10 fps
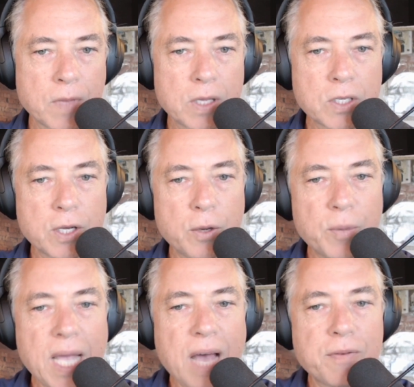So
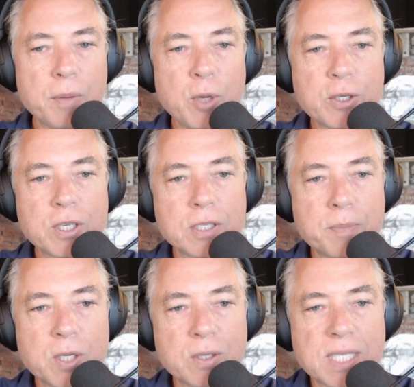we have emotions
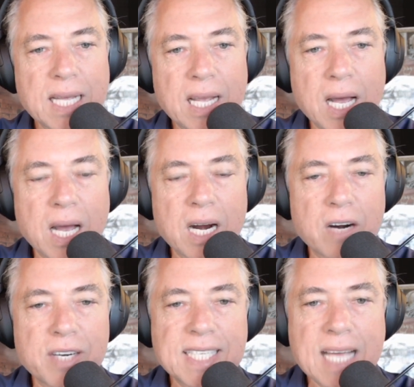because they
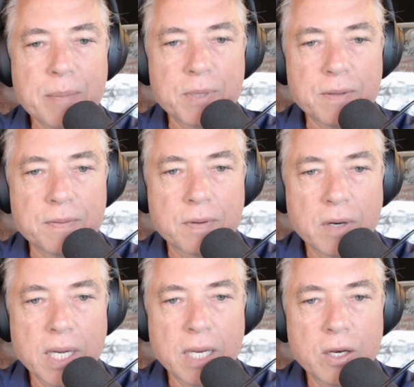are adaptive,
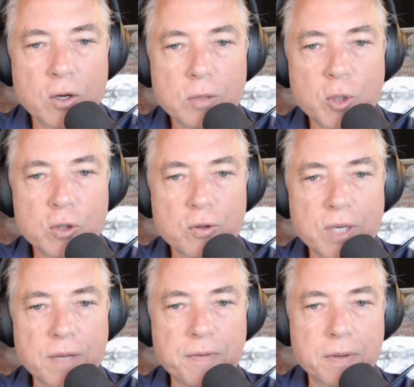right? Normal
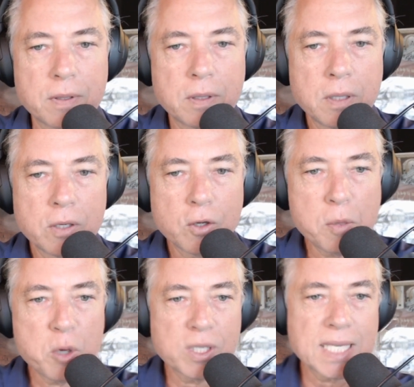grief,
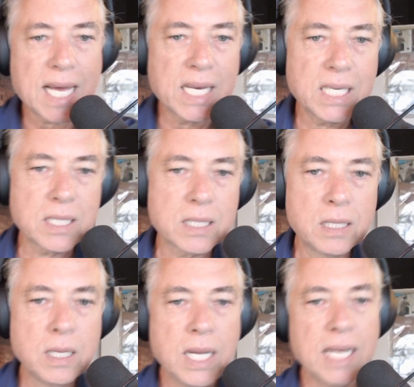normal sadness
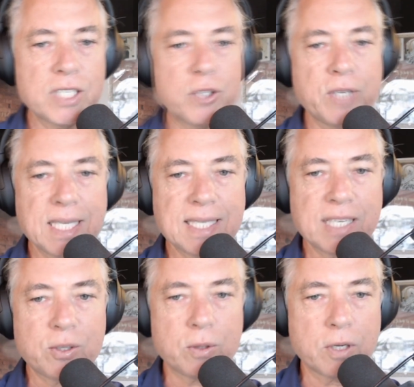has three
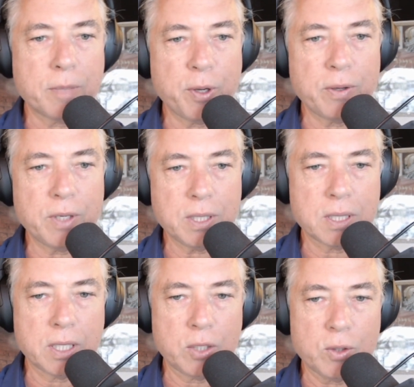essential
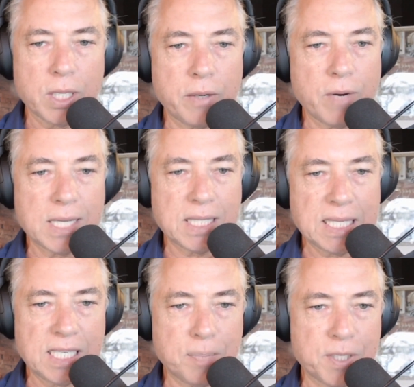components. Usually arises
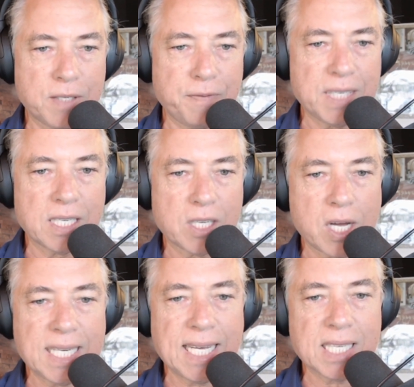in a specific
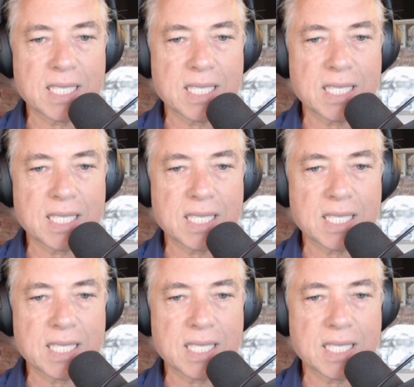context